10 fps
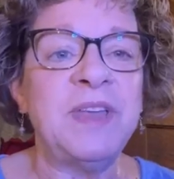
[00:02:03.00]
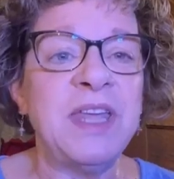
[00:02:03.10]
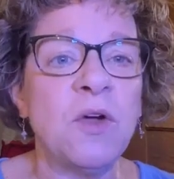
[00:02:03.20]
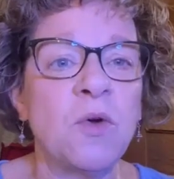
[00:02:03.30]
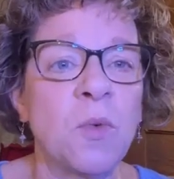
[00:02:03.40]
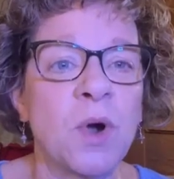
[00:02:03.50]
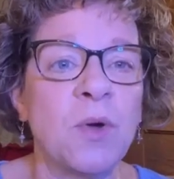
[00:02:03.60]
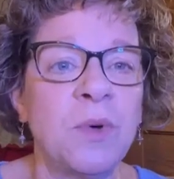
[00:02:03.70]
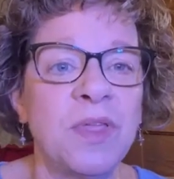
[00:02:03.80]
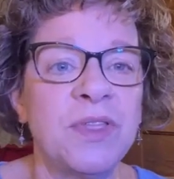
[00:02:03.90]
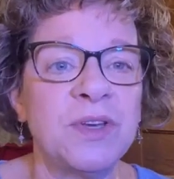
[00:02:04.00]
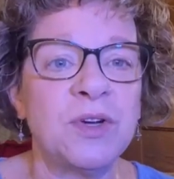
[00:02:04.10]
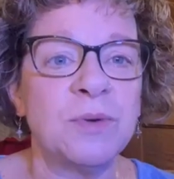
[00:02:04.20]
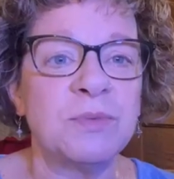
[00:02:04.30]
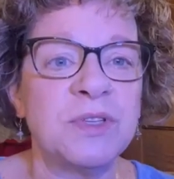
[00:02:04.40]
video to work with in
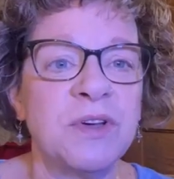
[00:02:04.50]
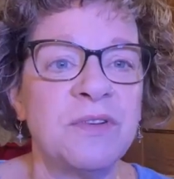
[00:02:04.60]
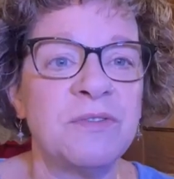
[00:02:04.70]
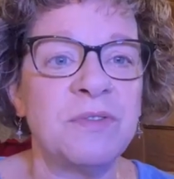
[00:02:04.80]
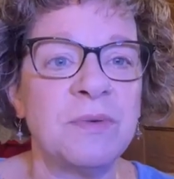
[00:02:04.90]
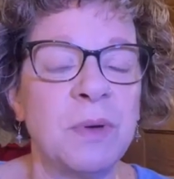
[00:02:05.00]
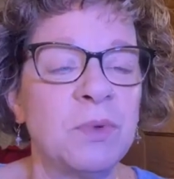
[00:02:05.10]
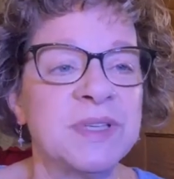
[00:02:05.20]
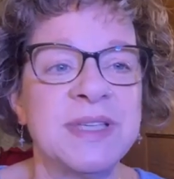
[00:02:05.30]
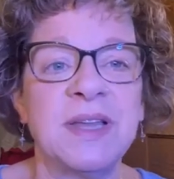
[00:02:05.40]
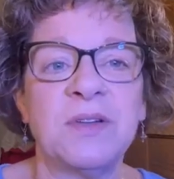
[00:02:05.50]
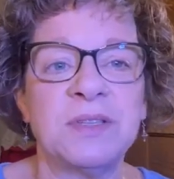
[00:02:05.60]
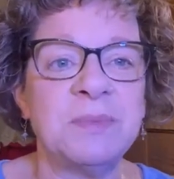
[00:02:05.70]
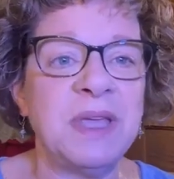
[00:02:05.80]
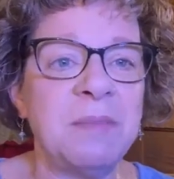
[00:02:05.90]
terms of we'll send
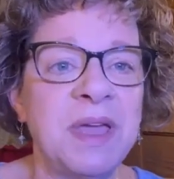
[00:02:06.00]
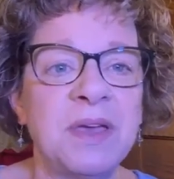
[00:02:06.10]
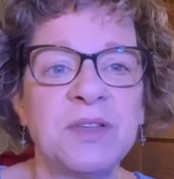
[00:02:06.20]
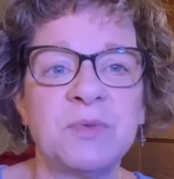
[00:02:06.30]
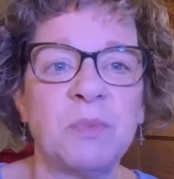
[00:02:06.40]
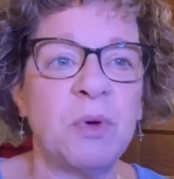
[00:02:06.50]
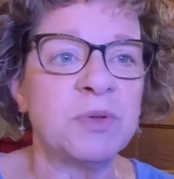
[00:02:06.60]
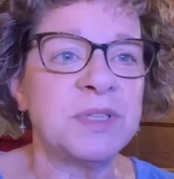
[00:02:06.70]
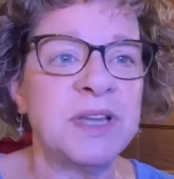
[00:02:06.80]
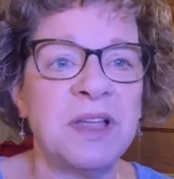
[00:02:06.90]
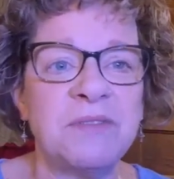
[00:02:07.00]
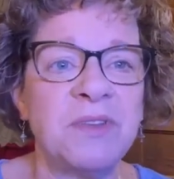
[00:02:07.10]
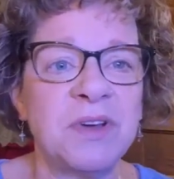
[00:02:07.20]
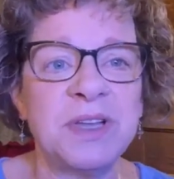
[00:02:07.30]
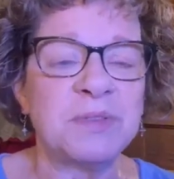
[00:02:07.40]
out some emails, we'll post it
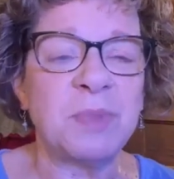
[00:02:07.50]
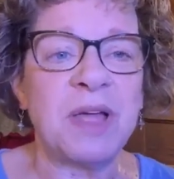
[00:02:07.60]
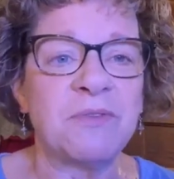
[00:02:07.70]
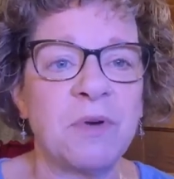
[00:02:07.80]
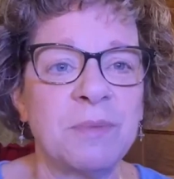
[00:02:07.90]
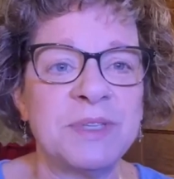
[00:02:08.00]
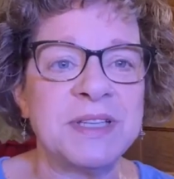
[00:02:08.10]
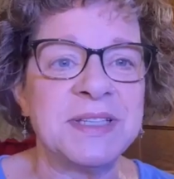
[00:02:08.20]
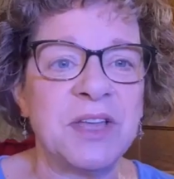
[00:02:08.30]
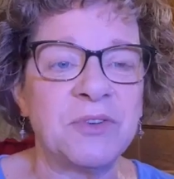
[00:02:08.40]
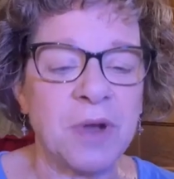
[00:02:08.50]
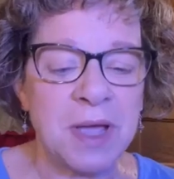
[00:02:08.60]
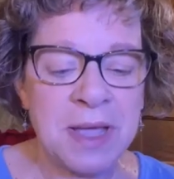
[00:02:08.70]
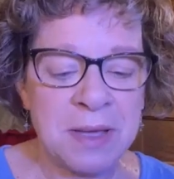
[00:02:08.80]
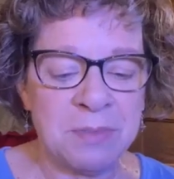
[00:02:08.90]
on various platforms,
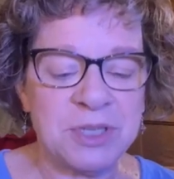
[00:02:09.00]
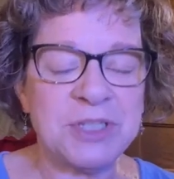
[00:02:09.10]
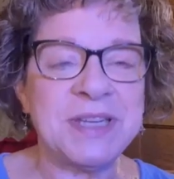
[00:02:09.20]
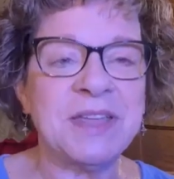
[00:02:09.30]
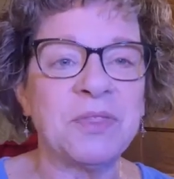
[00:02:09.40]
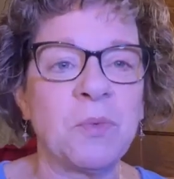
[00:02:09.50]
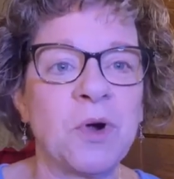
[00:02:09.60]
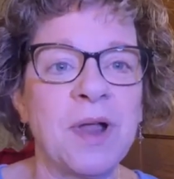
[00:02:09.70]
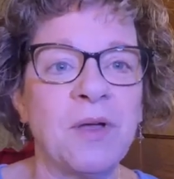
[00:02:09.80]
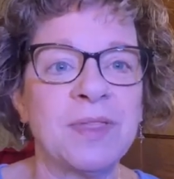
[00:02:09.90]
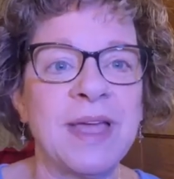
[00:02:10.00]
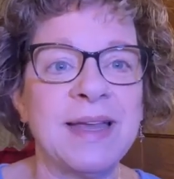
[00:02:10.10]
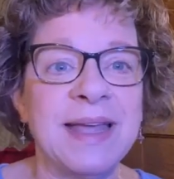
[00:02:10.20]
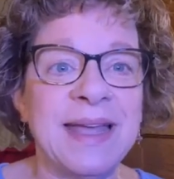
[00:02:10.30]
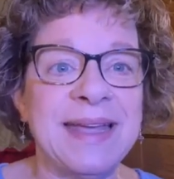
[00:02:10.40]
etc., but just to get the word out
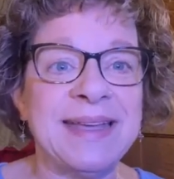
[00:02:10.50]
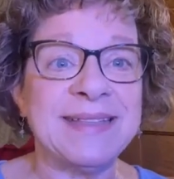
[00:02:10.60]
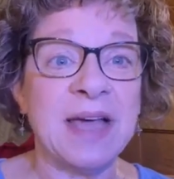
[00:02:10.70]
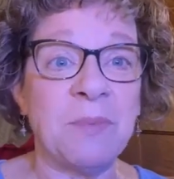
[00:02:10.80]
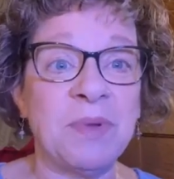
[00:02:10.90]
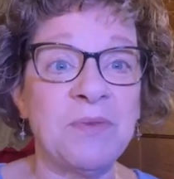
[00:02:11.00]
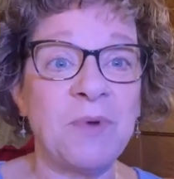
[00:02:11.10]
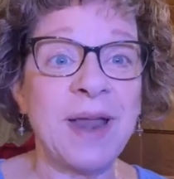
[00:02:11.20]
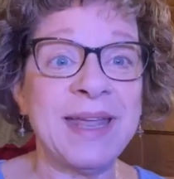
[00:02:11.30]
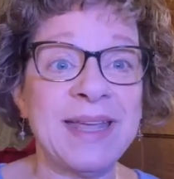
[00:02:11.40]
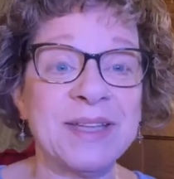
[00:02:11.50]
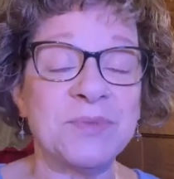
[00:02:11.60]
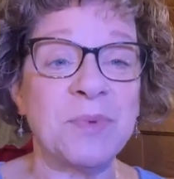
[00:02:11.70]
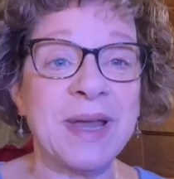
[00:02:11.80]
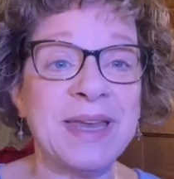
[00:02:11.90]
that it's up and running,
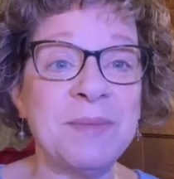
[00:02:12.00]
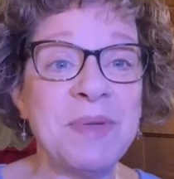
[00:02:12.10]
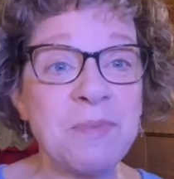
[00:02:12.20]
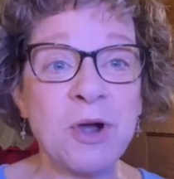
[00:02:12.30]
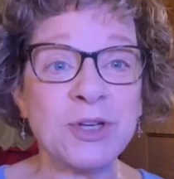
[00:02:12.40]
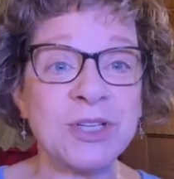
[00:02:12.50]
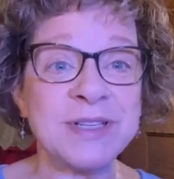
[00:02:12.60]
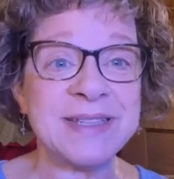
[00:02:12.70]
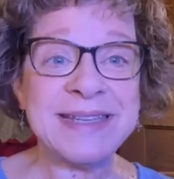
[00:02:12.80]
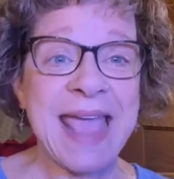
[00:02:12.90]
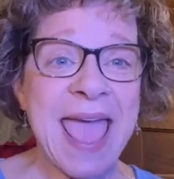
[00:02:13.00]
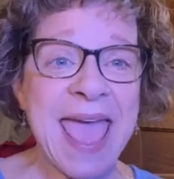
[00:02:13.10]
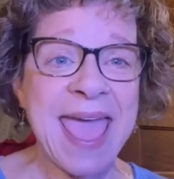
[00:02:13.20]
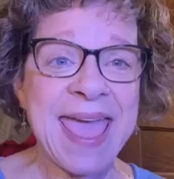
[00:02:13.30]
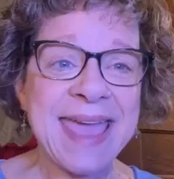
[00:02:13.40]
it's ready to be purchased.
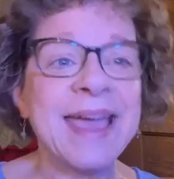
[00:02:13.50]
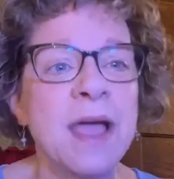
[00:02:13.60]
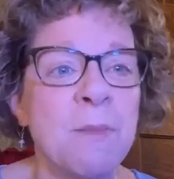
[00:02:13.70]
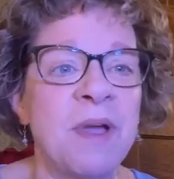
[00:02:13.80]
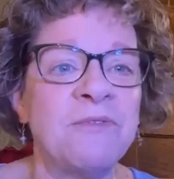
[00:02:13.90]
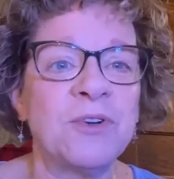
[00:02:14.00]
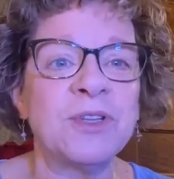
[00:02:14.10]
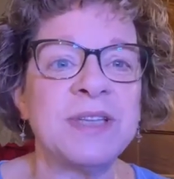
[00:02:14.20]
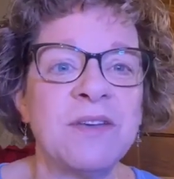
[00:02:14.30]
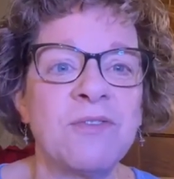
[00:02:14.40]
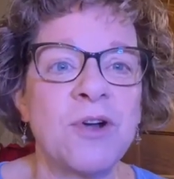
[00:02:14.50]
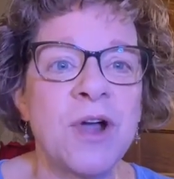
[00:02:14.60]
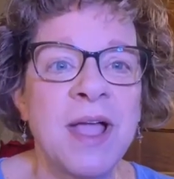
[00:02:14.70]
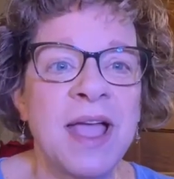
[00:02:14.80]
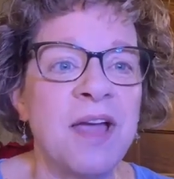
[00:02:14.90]
Yay! My first
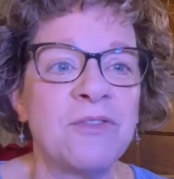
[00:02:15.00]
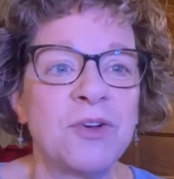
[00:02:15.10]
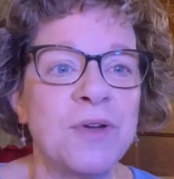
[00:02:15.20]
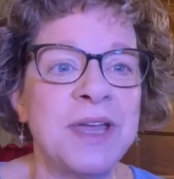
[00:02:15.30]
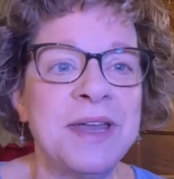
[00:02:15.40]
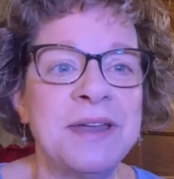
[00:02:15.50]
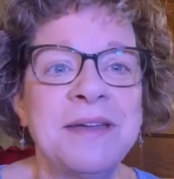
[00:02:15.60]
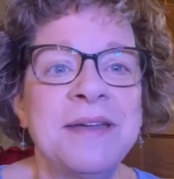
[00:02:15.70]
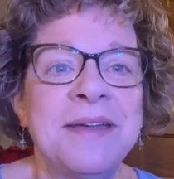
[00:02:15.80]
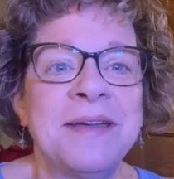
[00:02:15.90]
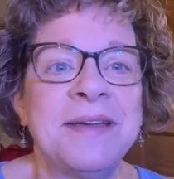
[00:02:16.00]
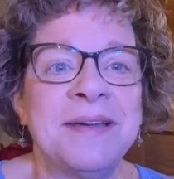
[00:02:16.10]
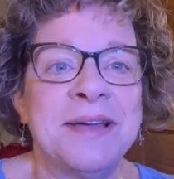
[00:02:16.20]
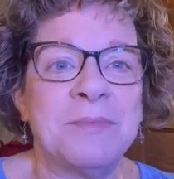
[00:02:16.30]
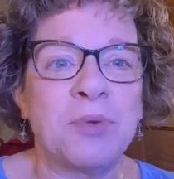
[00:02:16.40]
ever evergreen
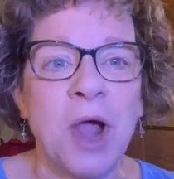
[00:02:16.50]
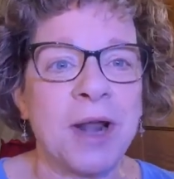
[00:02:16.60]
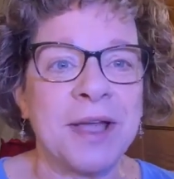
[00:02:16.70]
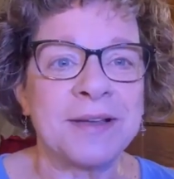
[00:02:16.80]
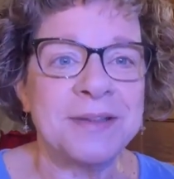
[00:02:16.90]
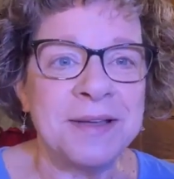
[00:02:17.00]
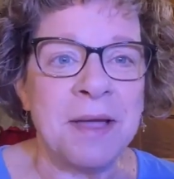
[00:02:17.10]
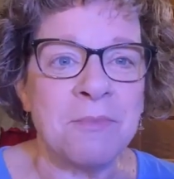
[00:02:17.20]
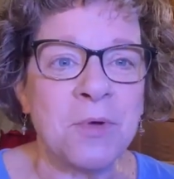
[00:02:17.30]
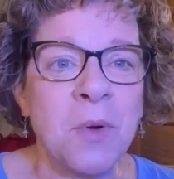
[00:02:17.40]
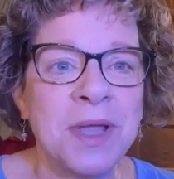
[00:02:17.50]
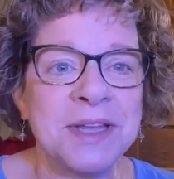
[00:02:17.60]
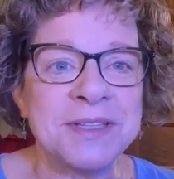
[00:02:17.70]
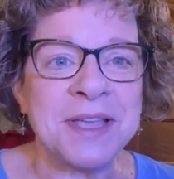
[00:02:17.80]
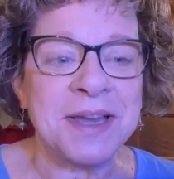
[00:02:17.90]
product. I'm
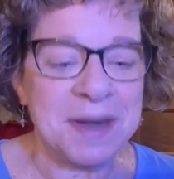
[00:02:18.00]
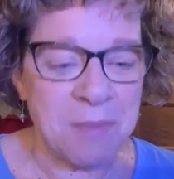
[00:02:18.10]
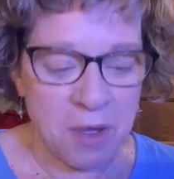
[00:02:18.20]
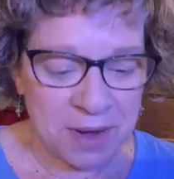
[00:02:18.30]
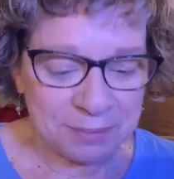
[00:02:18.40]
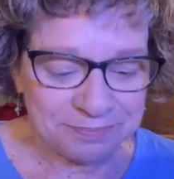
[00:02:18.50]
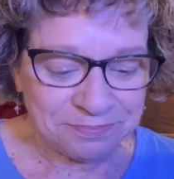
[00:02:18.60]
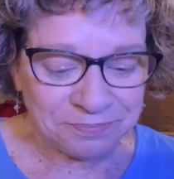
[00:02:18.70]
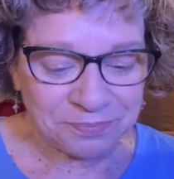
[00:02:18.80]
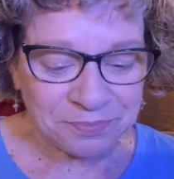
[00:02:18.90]
quite excited about it.